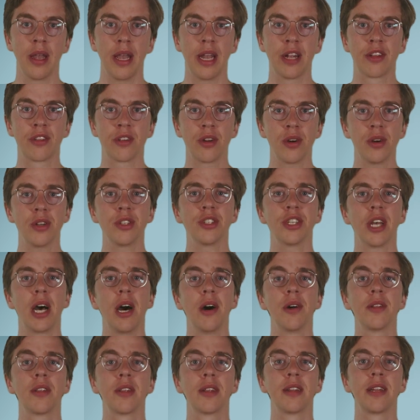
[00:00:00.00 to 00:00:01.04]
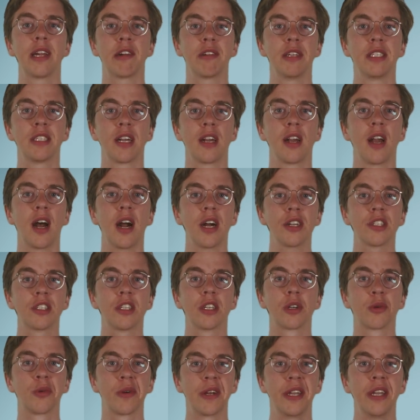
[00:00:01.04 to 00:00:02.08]
It turns out there is a large
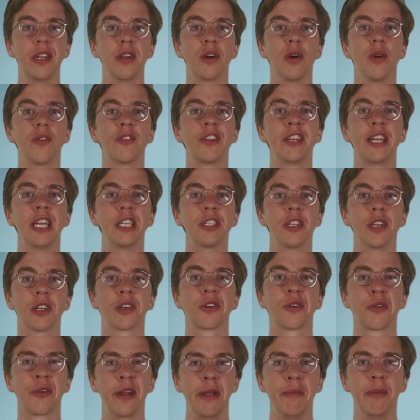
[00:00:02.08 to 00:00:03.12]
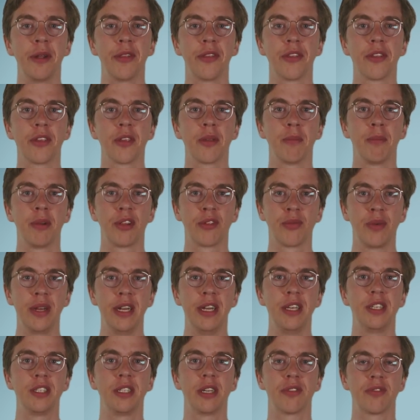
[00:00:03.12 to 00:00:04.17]
degree of disagreement
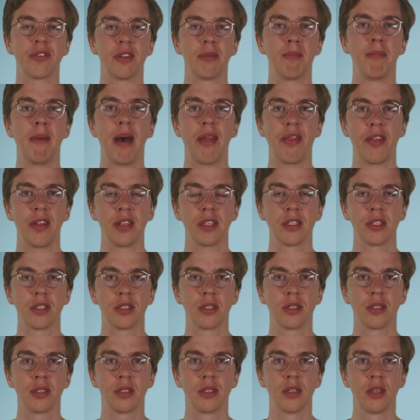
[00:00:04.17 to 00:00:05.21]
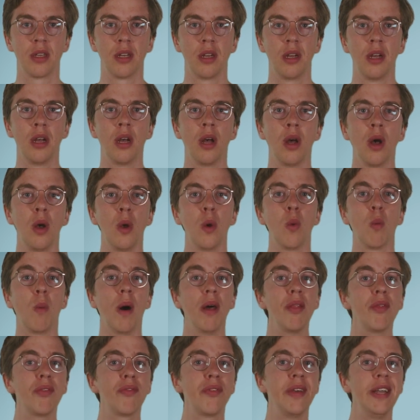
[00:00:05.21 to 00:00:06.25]
between these different methods.
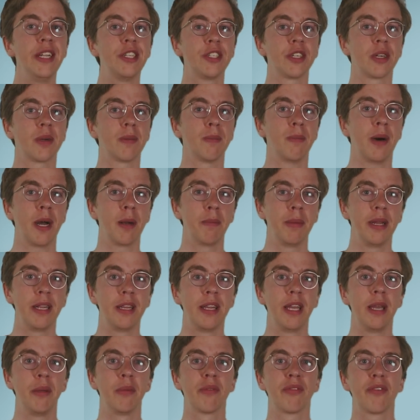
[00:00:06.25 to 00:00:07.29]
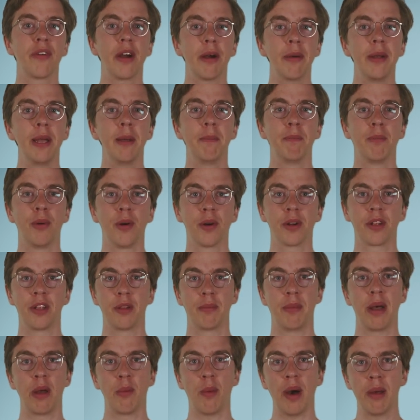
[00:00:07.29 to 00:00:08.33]
One feature might be deemed very
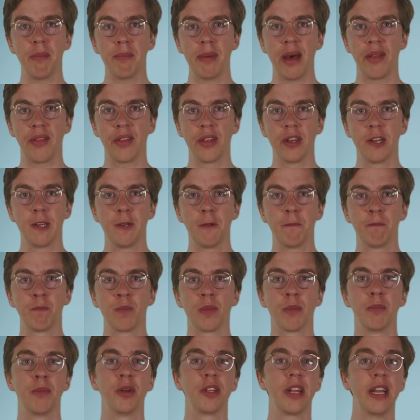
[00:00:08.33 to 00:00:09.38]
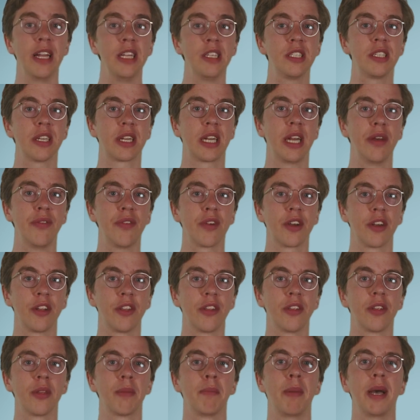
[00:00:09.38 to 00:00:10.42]
important by one method, but
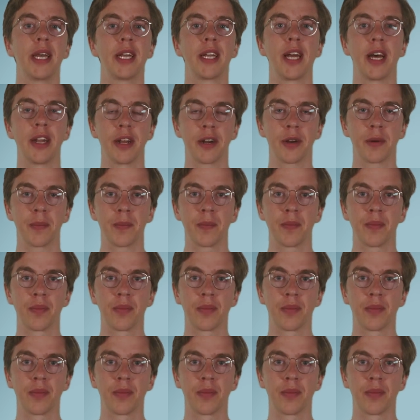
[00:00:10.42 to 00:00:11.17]
insignificant by another.